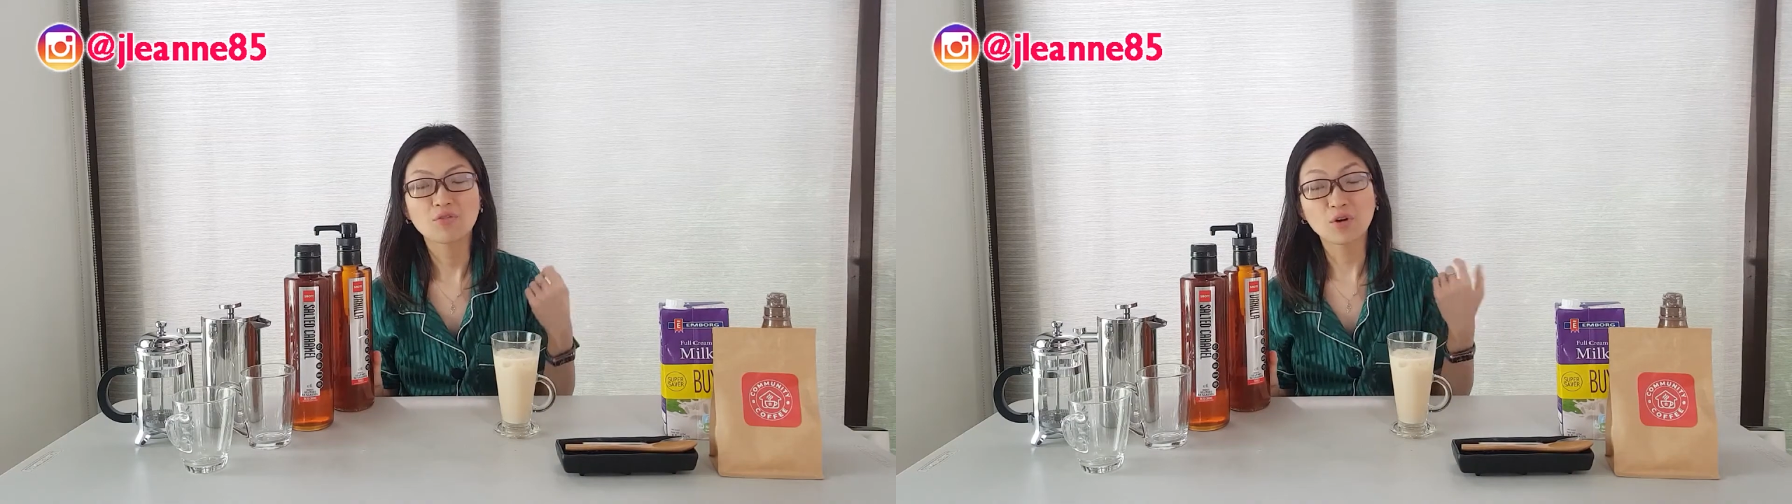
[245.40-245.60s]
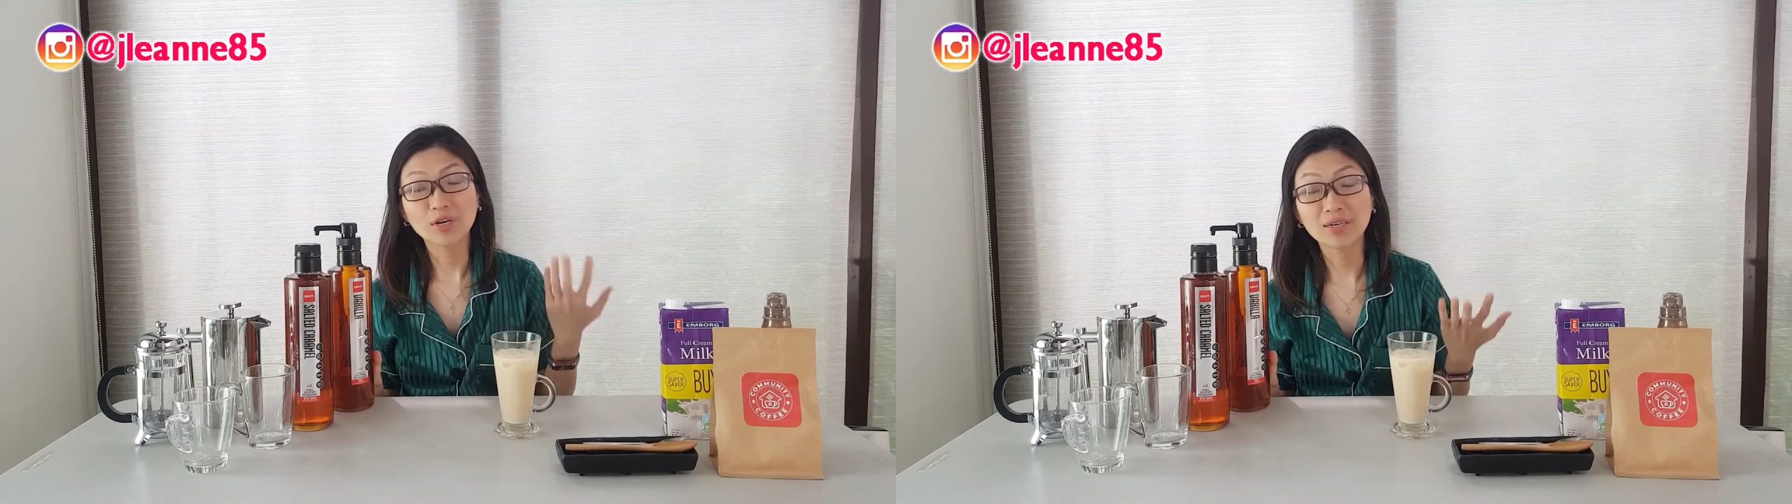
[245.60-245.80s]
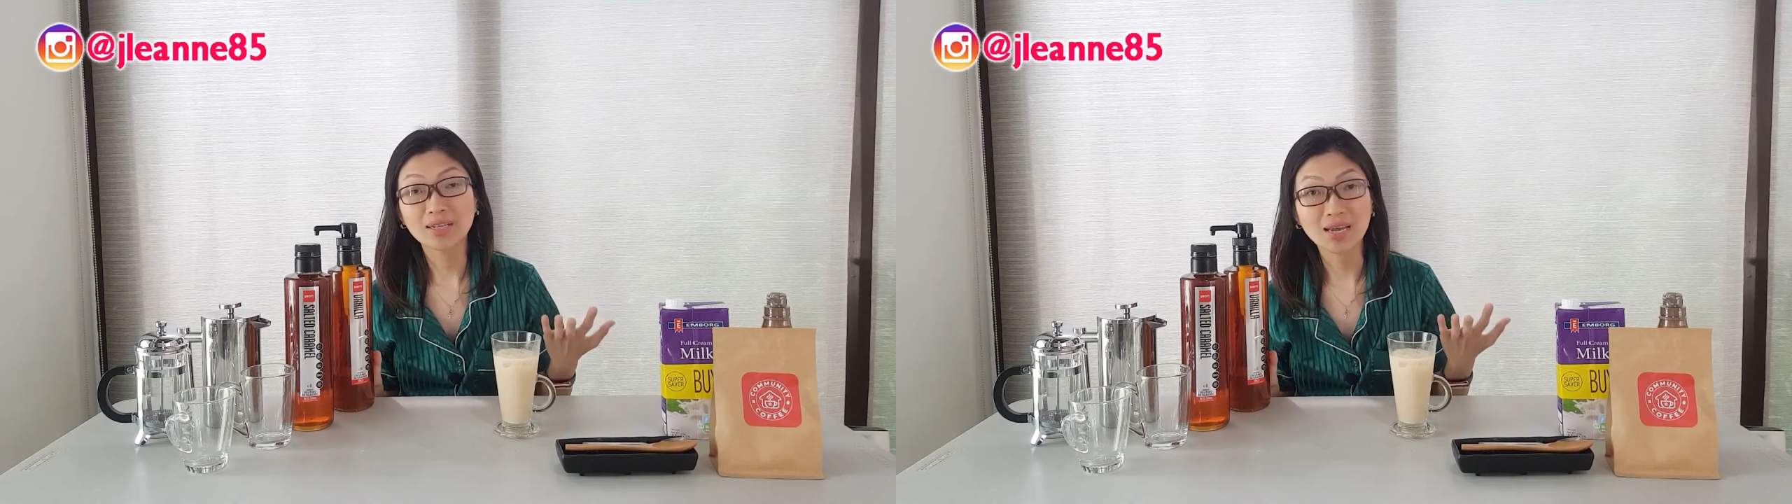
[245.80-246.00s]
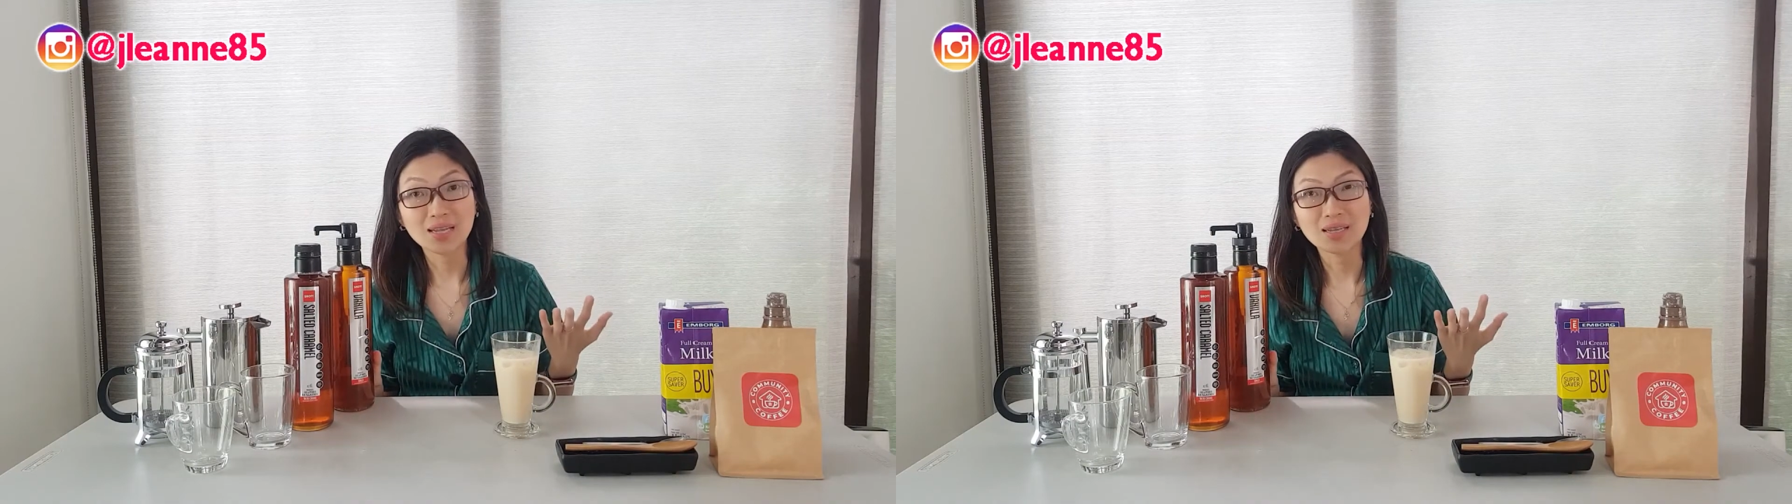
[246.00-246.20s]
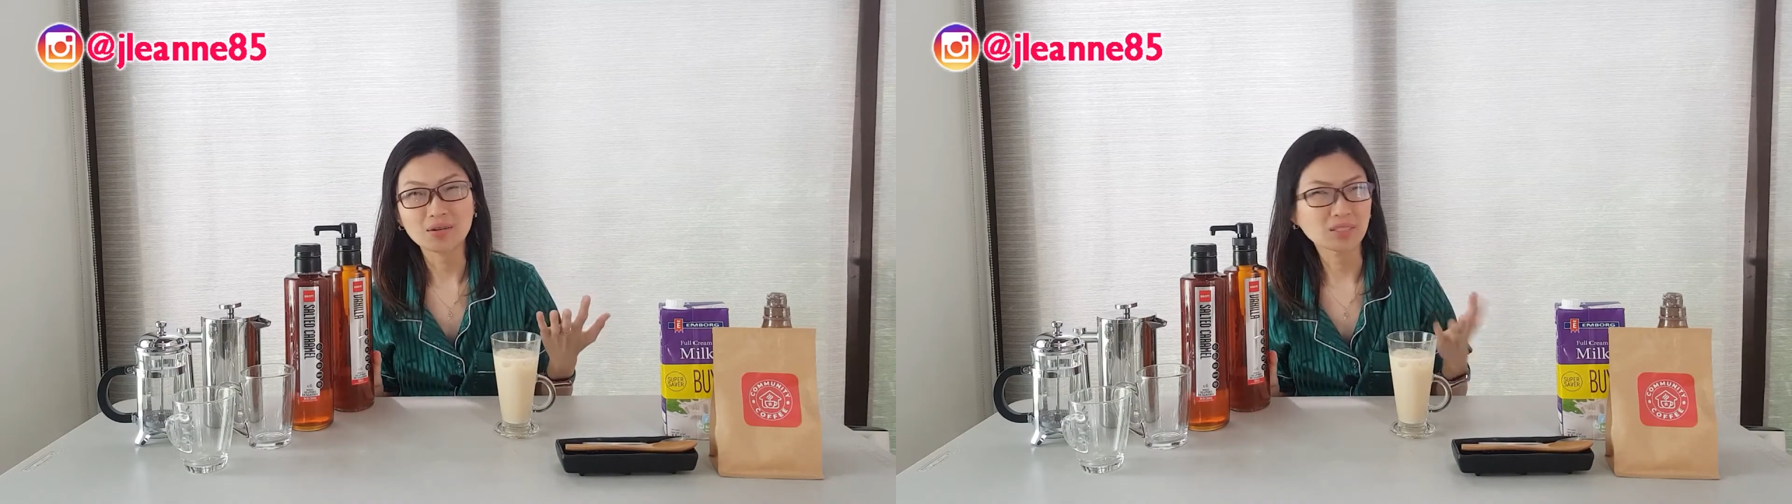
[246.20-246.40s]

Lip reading: 480 or